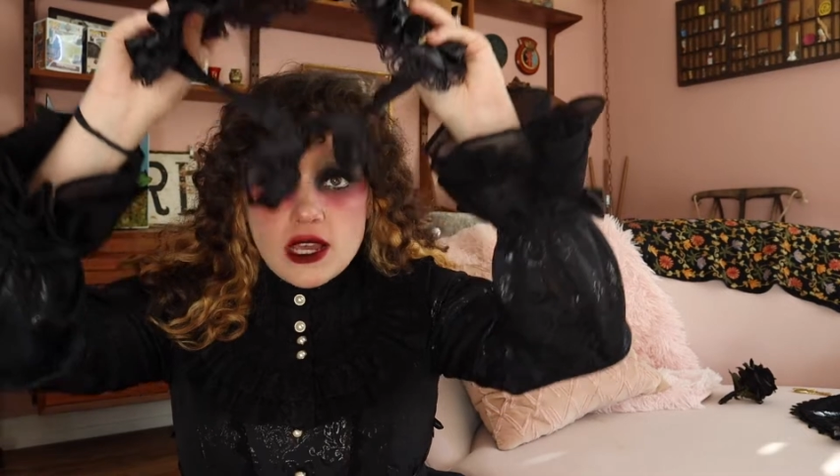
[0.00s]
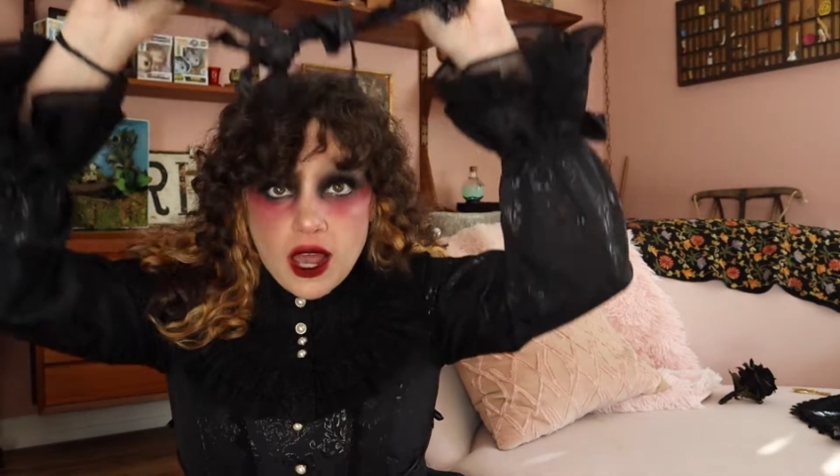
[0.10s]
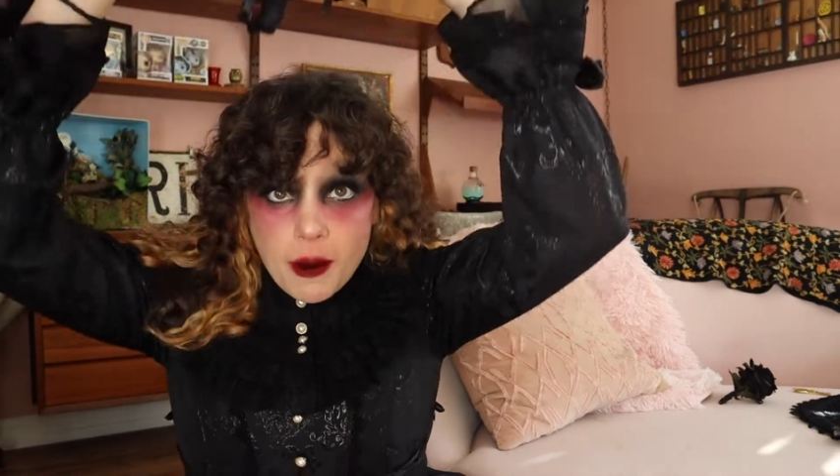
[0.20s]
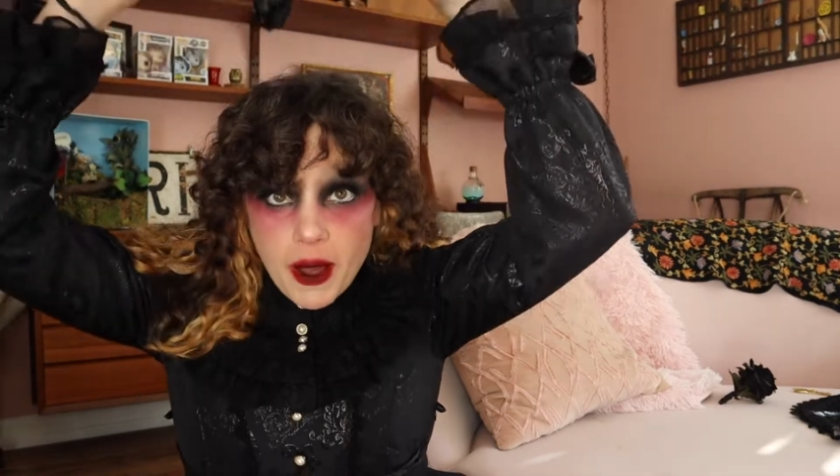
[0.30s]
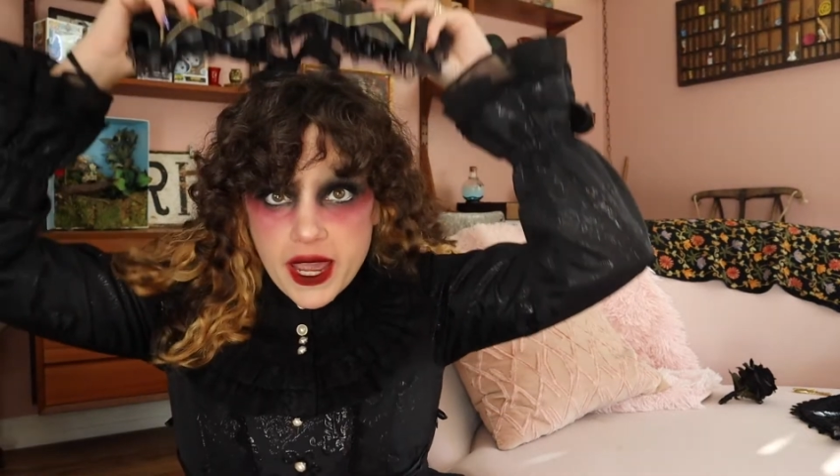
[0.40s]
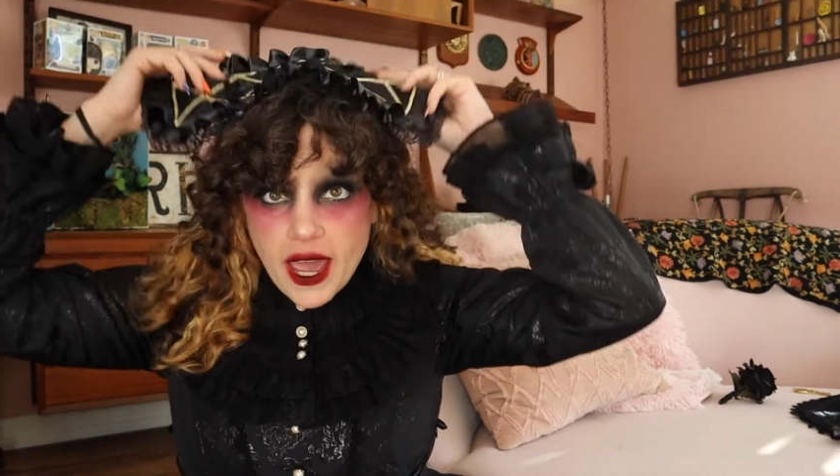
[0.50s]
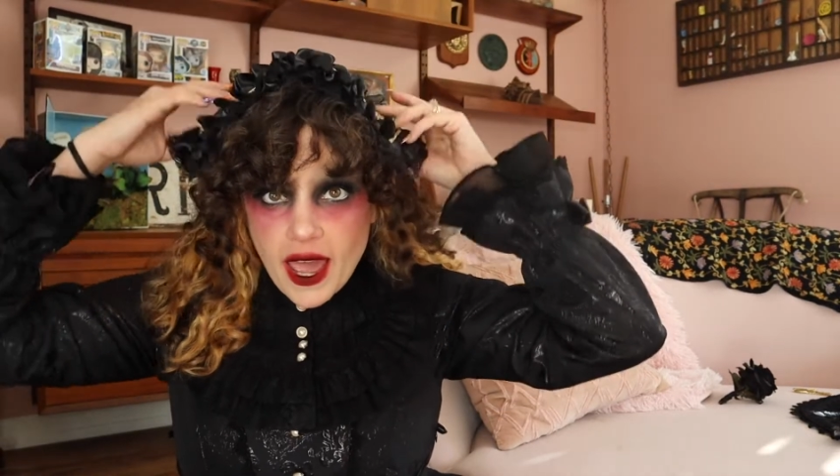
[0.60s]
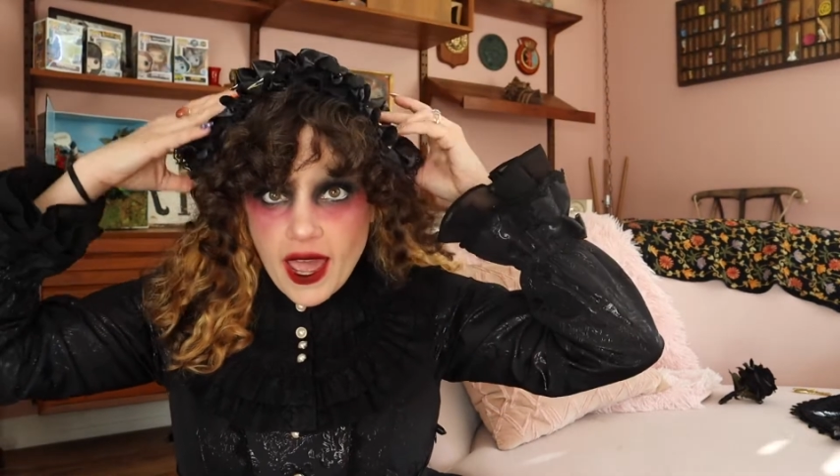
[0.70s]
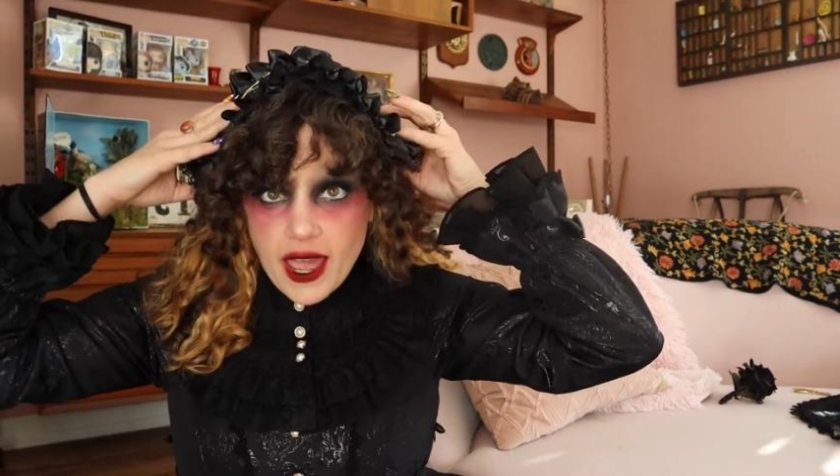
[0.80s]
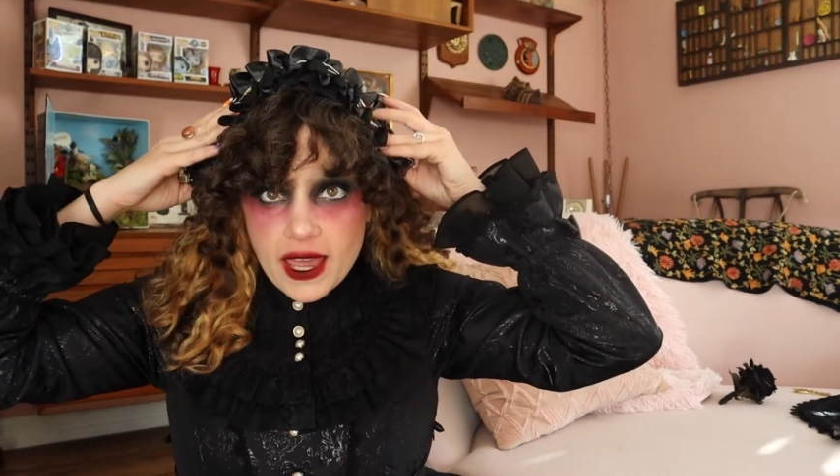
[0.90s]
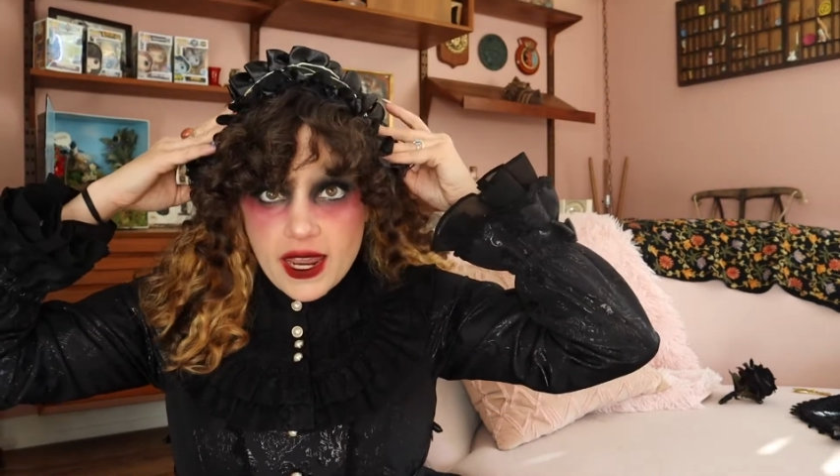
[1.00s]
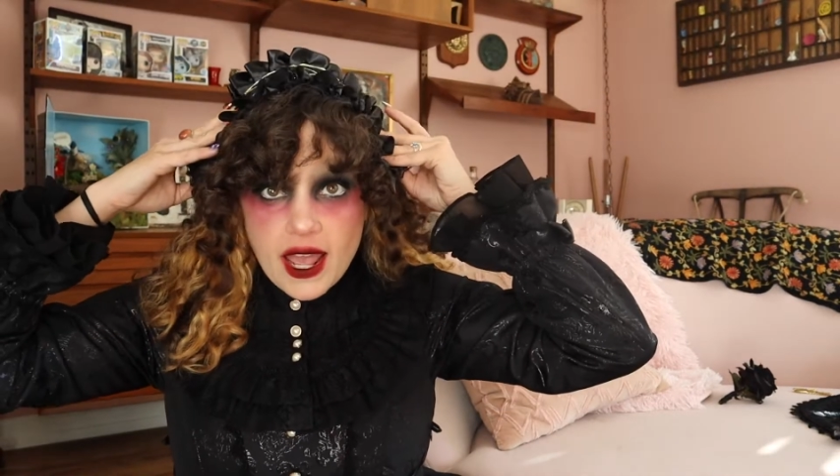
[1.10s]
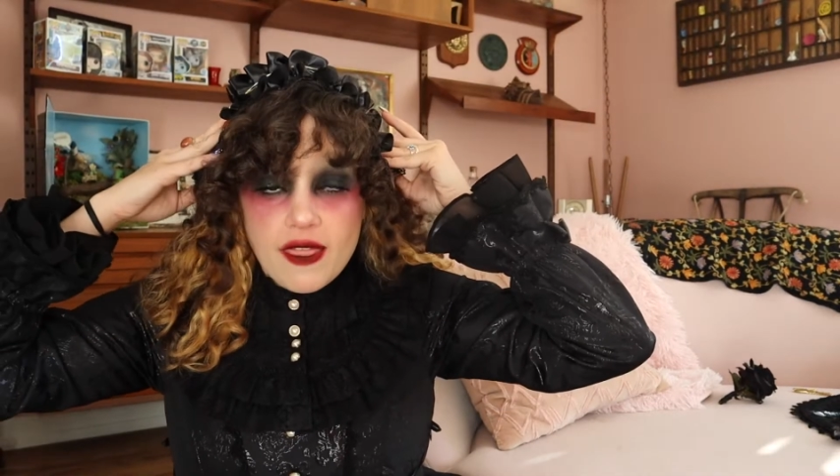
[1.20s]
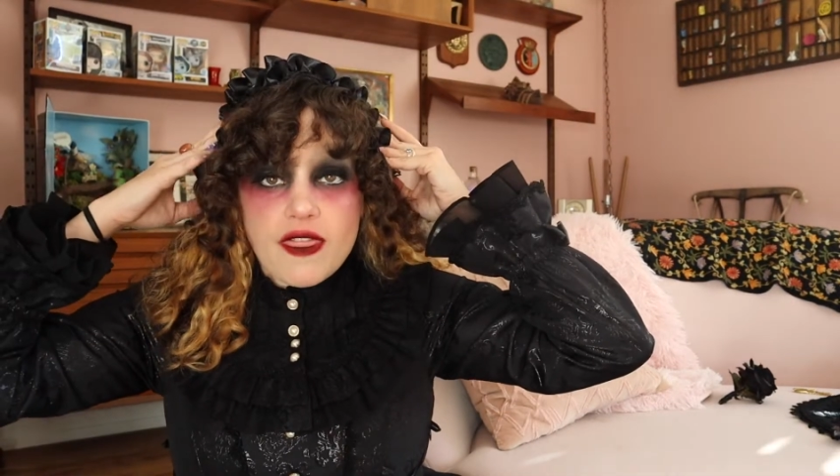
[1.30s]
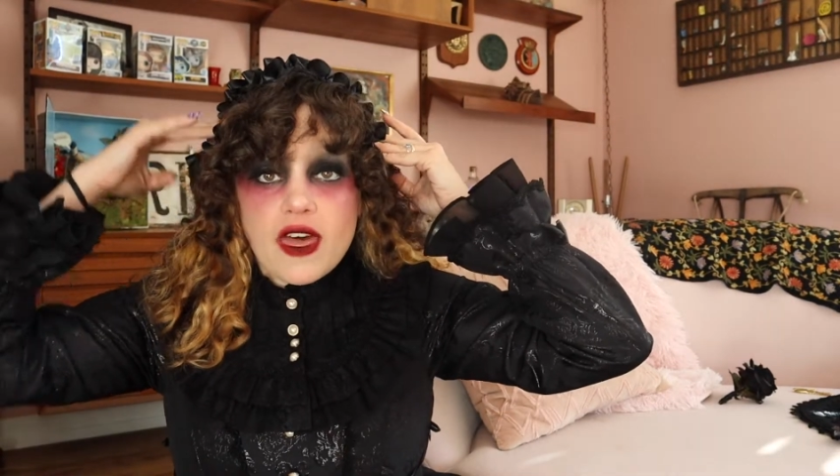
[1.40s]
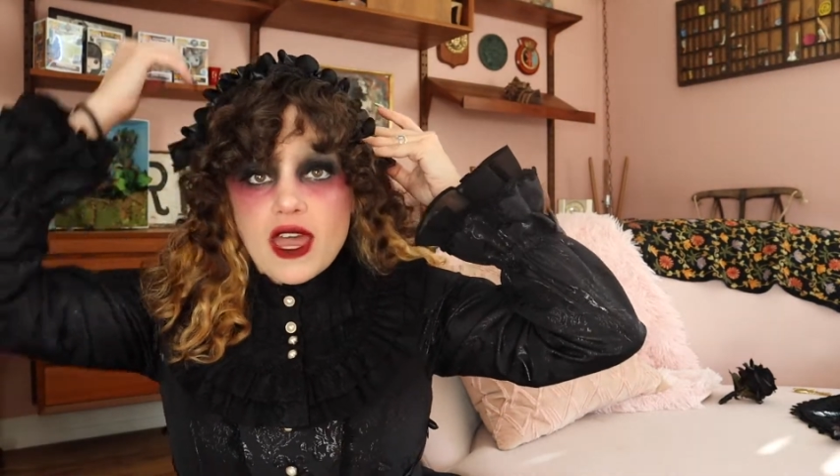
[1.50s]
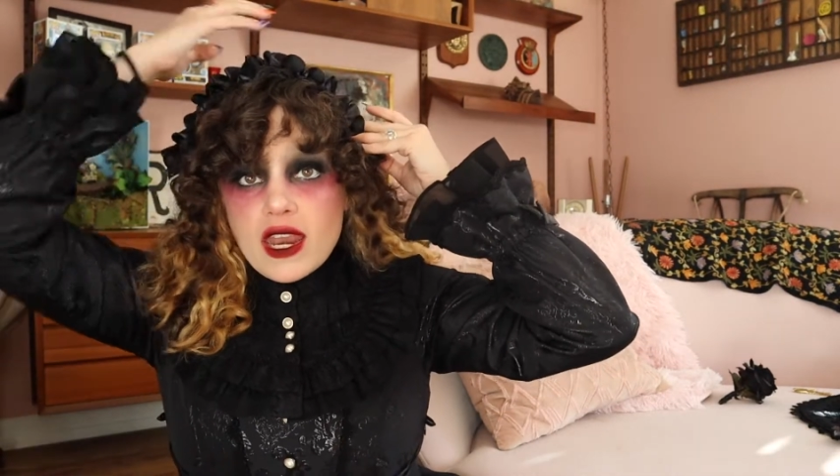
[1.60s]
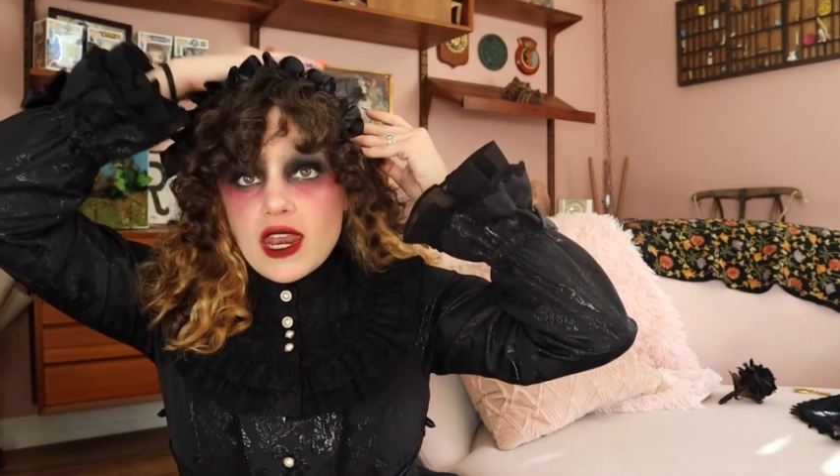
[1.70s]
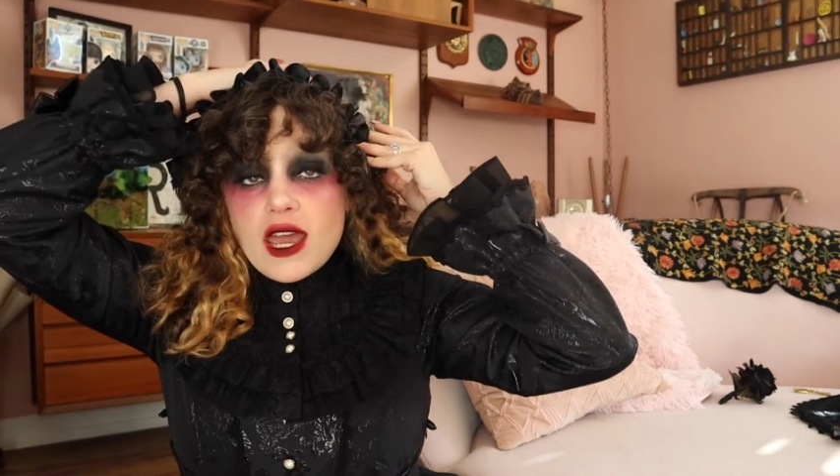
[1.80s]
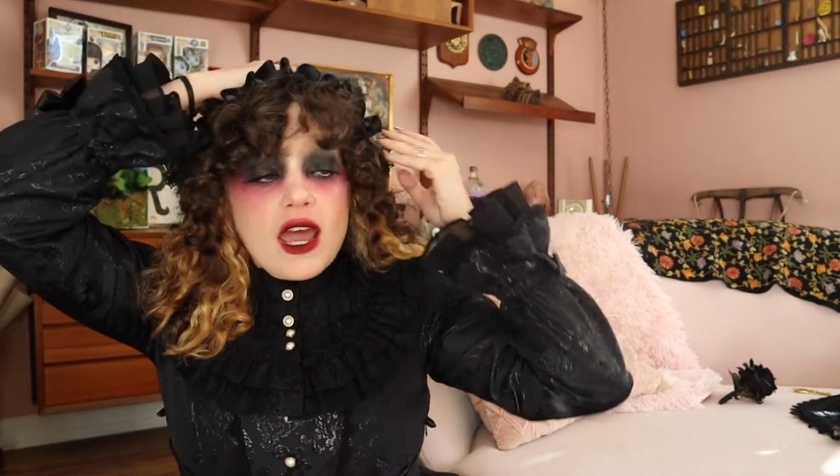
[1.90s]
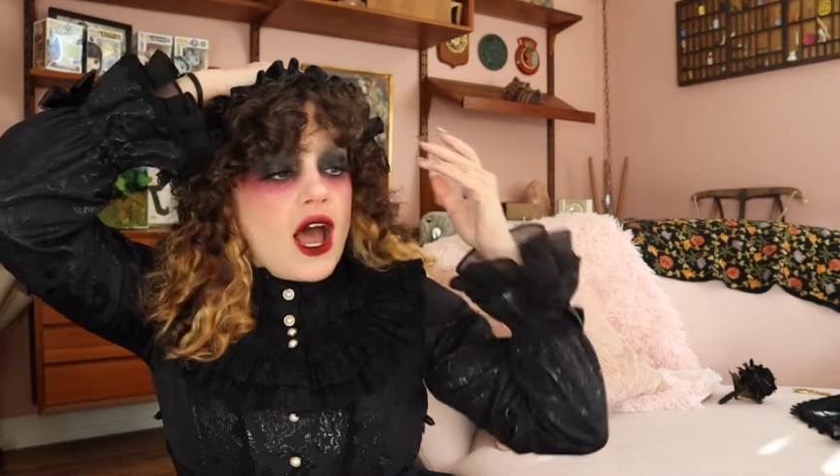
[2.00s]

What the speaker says: on my head and then